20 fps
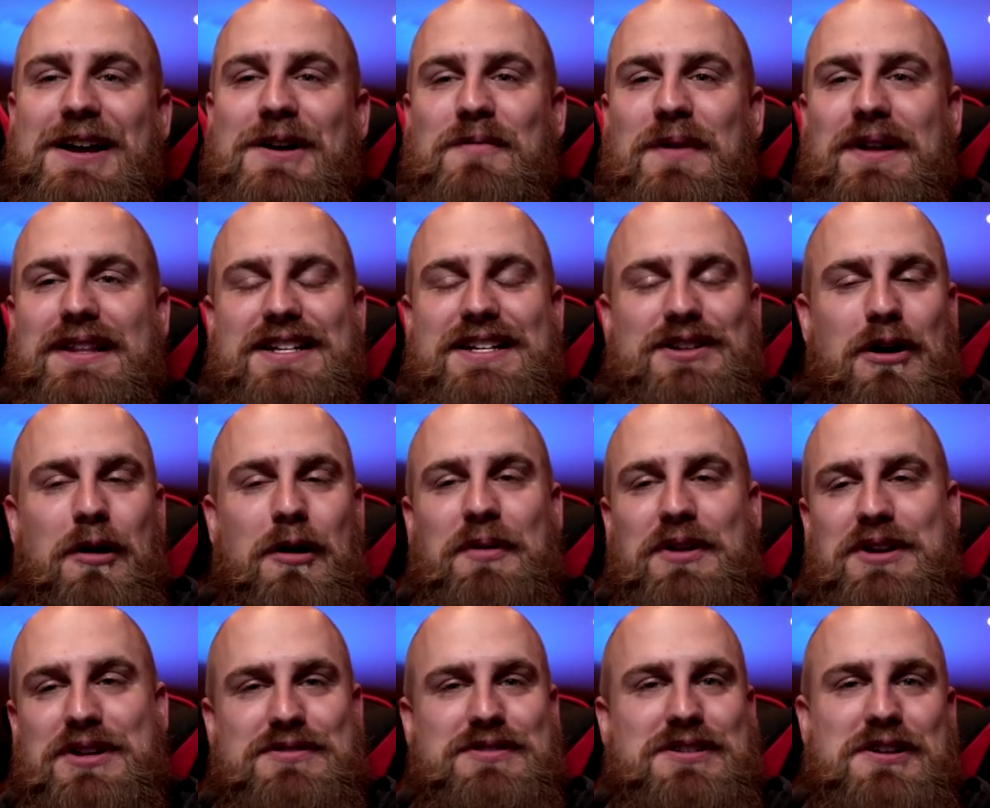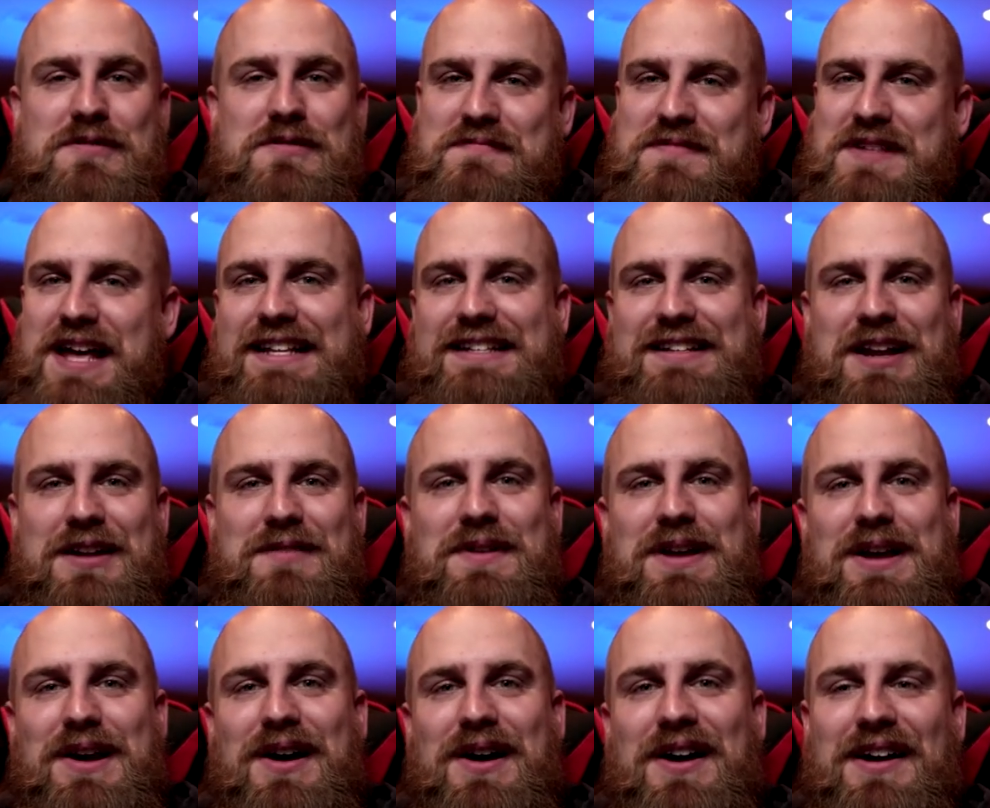when these go up on YouTube, that's going to
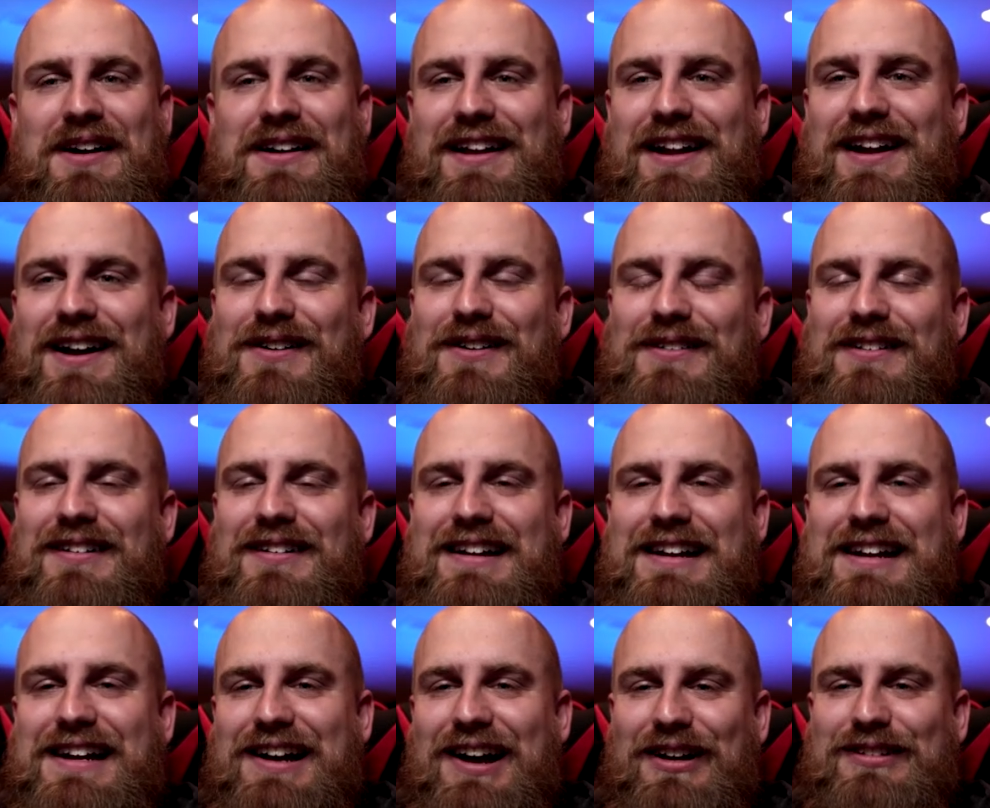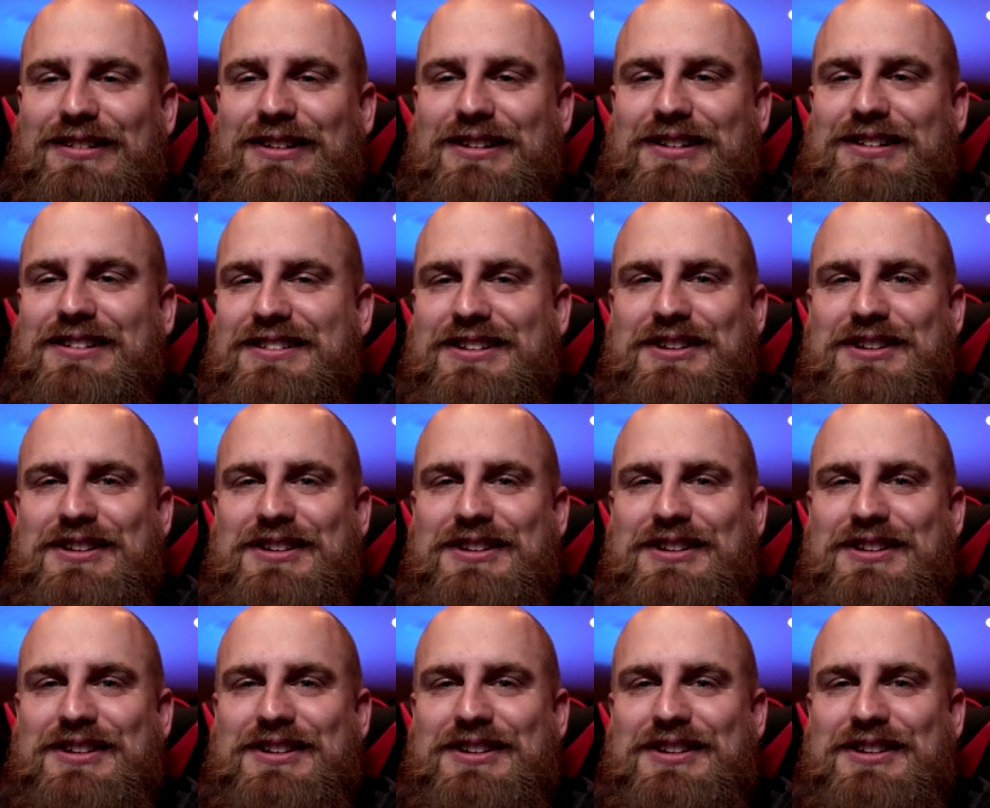be our, you know, our little.